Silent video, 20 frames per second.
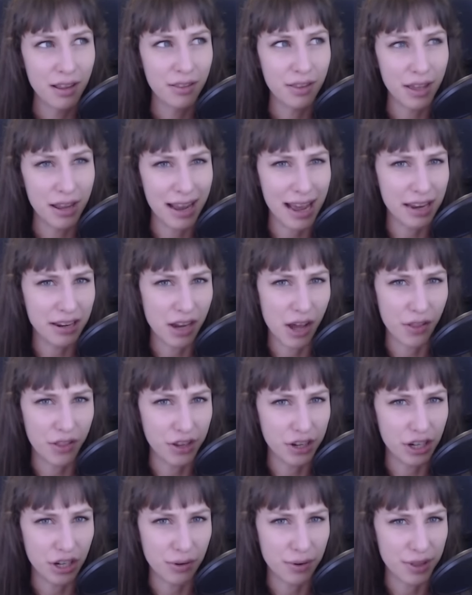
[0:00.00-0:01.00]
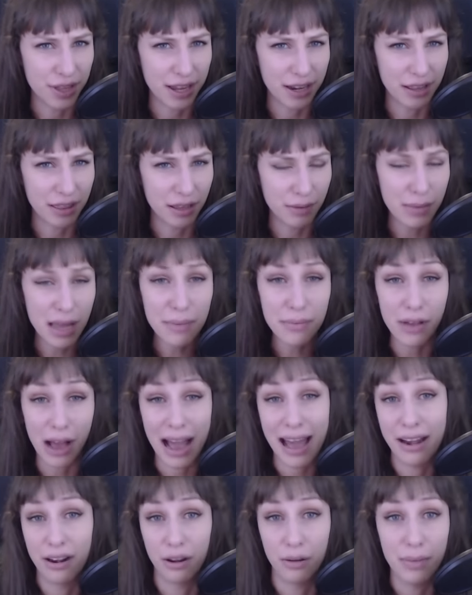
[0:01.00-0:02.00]
that had nothing to do with anything. Maybe,
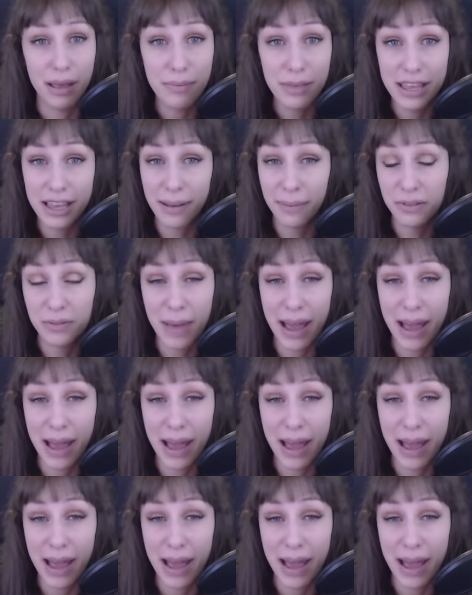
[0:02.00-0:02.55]
I don't know, maybe he comes